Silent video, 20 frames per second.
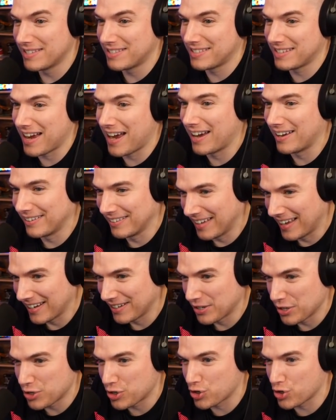style, like,
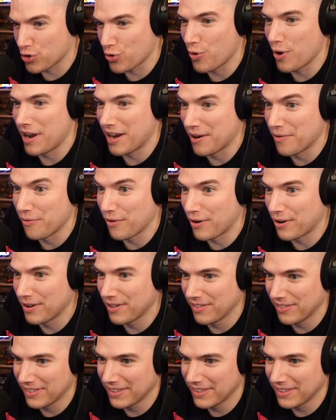destroying of Earth.